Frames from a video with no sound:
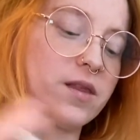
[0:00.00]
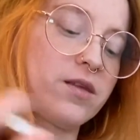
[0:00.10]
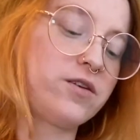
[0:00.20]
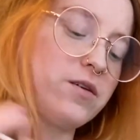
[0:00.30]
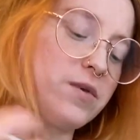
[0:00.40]

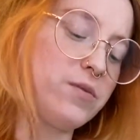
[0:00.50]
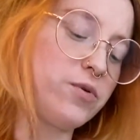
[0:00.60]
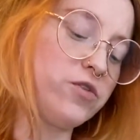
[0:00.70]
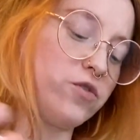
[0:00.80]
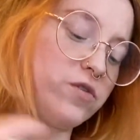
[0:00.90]
telling me to
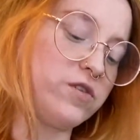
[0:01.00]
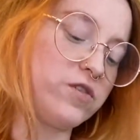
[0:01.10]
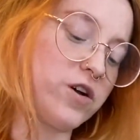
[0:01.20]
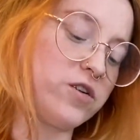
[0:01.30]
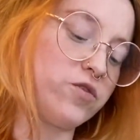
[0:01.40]
pull two of these
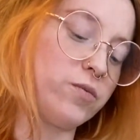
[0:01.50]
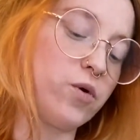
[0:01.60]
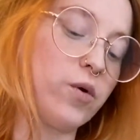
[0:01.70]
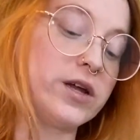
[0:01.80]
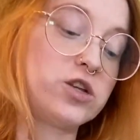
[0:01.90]
cards, so I'm
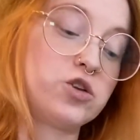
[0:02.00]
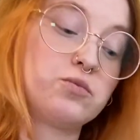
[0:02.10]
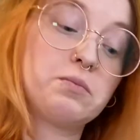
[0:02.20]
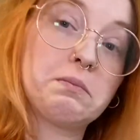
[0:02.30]
going to.